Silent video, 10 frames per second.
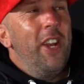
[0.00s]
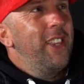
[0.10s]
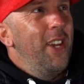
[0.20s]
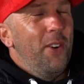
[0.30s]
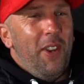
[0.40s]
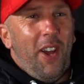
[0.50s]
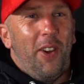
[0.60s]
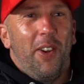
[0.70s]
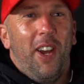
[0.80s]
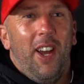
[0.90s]
ideal,
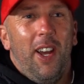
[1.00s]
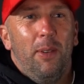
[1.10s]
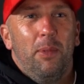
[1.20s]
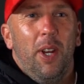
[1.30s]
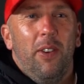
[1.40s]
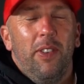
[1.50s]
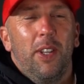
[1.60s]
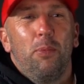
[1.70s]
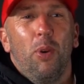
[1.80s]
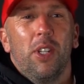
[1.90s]
no. I think your
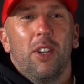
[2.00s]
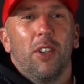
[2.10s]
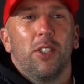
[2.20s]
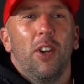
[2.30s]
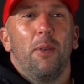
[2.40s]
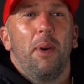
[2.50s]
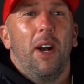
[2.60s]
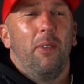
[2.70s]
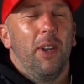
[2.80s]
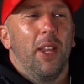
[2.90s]
boys have got a song
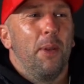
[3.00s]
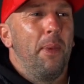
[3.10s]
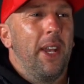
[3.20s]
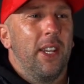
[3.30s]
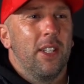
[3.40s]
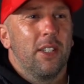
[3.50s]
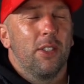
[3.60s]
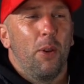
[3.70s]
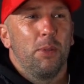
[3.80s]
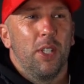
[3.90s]
about one of the Mackey's
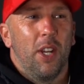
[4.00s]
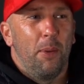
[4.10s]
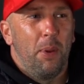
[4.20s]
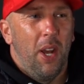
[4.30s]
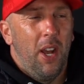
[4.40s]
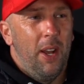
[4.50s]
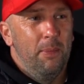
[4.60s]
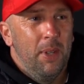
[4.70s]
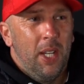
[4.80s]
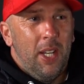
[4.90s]
stops, didn't you?
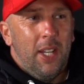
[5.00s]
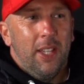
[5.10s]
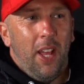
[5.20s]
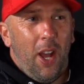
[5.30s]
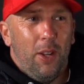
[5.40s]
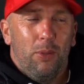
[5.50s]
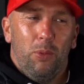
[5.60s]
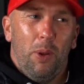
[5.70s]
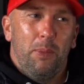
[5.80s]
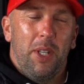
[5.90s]
But no,
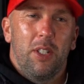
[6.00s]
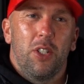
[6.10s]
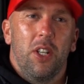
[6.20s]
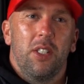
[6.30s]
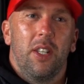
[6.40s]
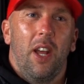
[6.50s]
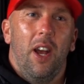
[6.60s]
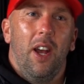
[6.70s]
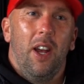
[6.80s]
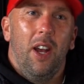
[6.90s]
won't be suggesting
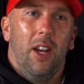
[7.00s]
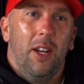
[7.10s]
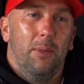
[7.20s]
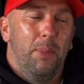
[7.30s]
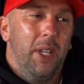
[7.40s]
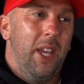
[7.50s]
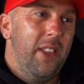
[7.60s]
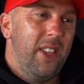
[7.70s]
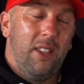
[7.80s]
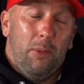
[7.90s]
that. But
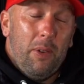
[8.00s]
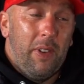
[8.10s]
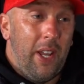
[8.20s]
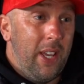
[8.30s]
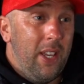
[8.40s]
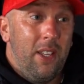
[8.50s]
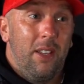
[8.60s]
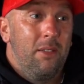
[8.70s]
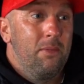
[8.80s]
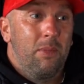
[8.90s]
yeah, whether they
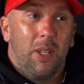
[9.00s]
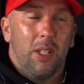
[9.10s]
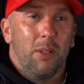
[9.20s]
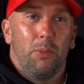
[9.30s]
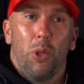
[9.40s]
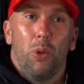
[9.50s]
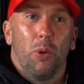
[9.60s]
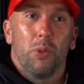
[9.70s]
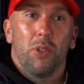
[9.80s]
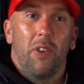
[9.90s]
get some
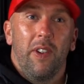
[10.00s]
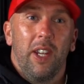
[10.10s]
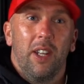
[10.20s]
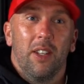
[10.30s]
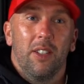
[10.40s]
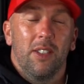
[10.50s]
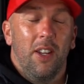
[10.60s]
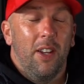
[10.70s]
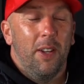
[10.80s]
noodles or something, and